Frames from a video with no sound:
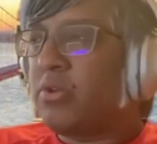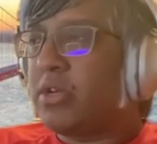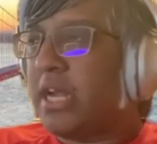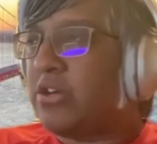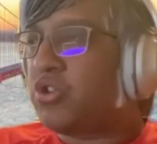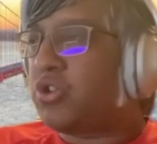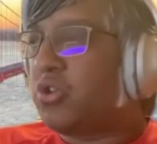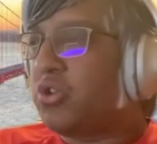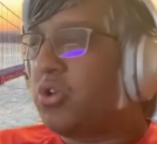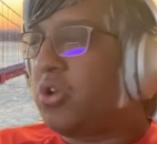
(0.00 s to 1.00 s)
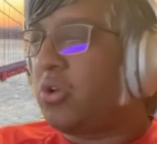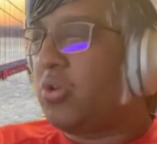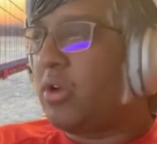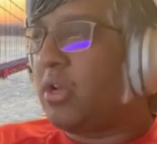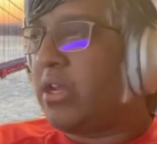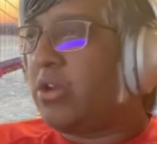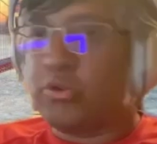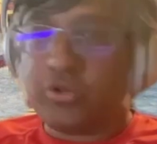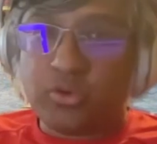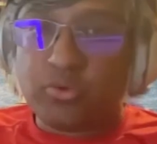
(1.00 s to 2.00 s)
credential or like, you
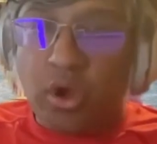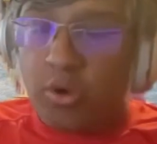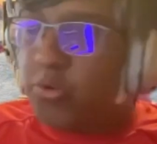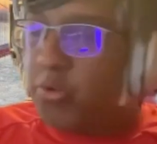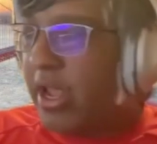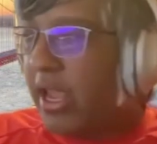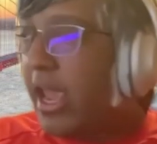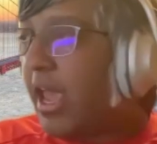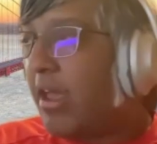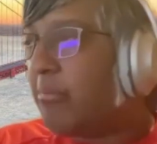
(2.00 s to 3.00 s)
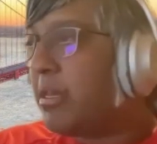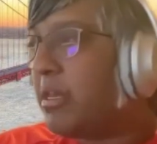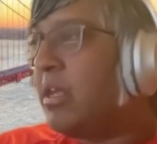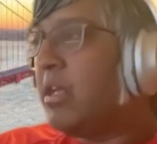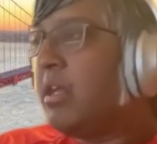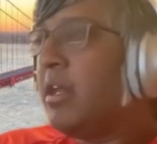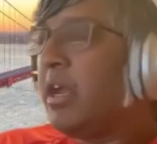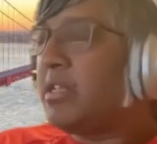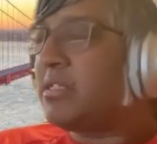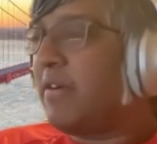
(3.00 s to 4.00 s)
know, do you know who I am and
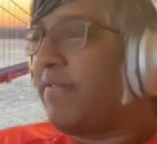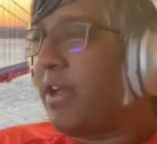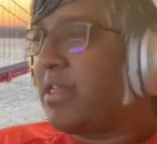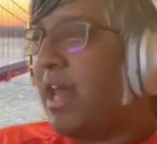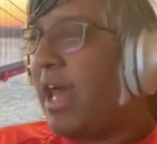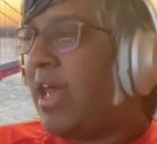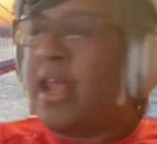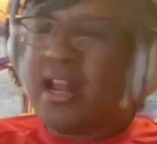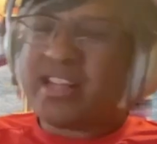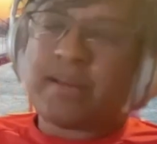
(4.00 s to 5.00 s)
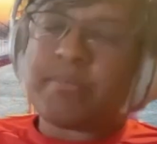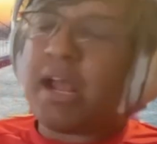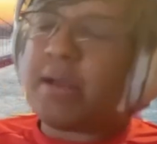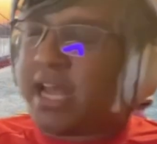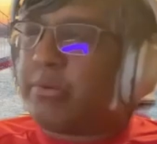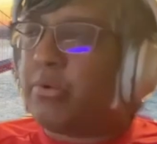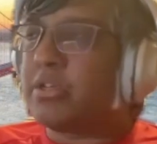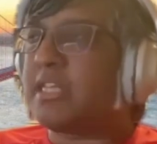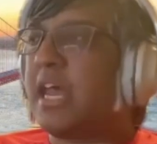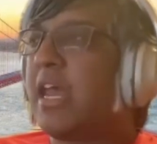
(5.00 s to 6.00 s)
stuff like that. Like sometimes I
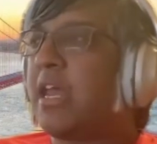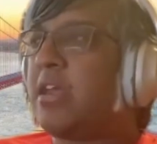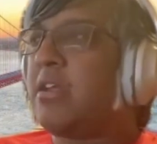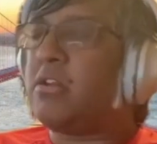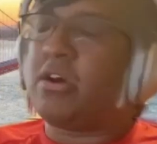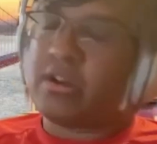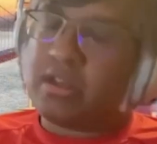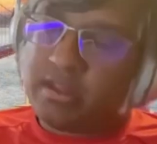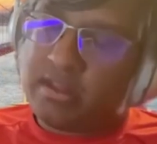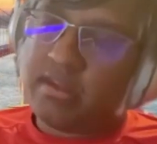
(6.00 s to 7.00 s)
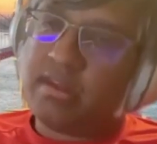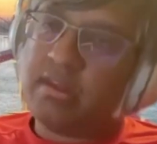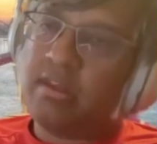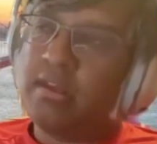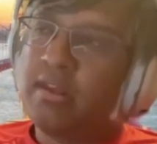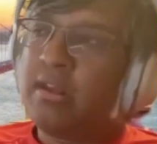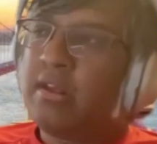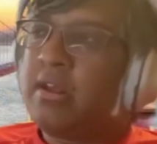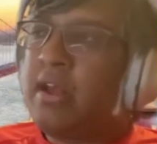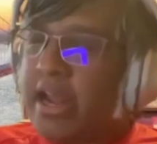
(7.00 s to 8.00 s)
will say, look,
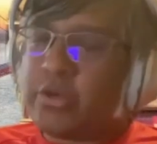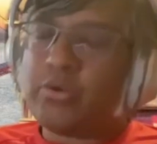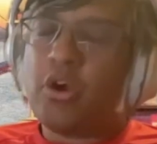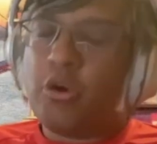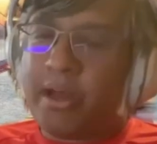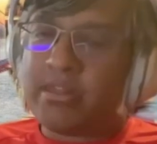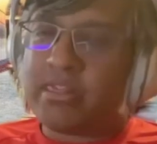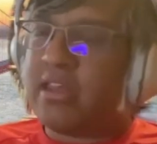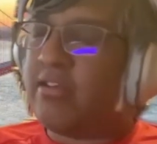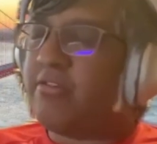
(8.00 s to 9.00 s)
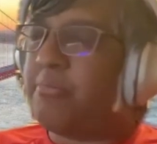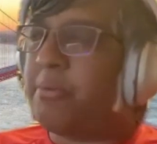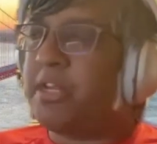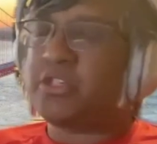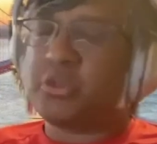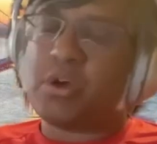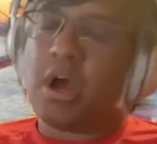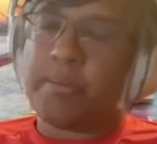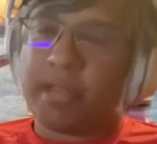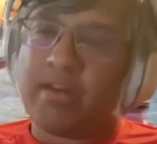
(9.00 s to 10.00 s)
I do know about this, but it's too
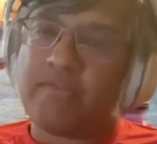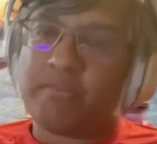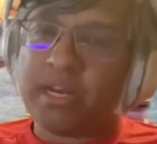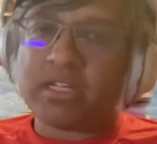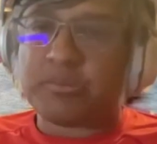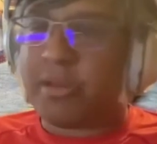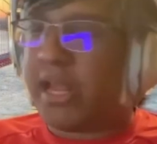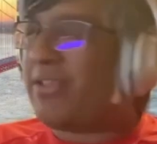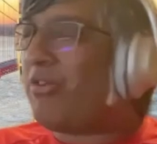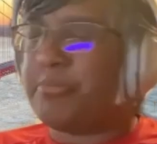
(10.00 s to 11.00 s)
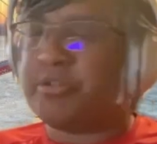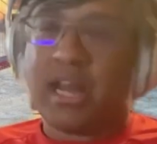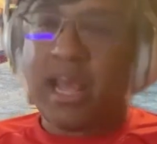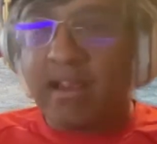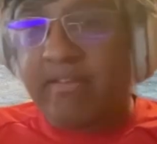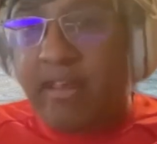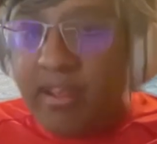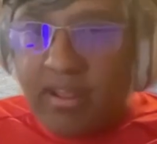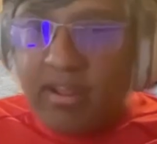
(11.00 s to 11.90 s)
complicated for me to explain, so I'm just going to exit.